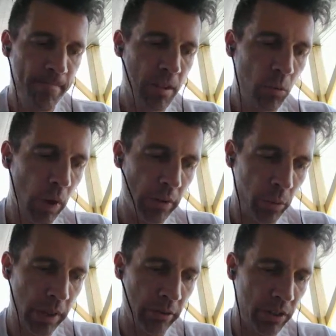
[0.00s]

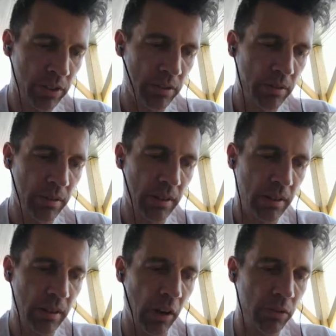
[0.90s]
whether it's
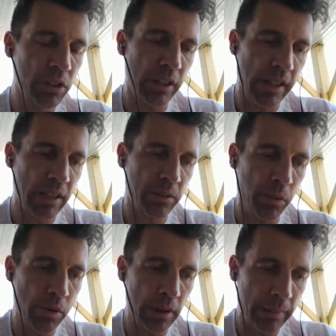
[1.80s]
obviously the
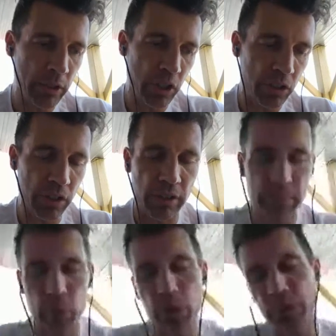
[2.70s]
azimuthal imaging
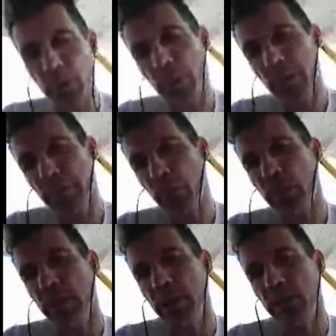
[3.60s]
stuff, but also on the
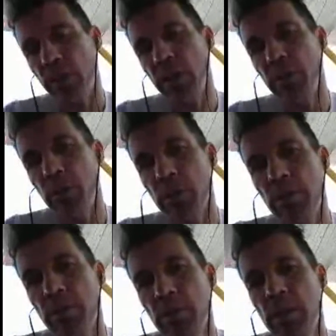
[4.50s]
4D side with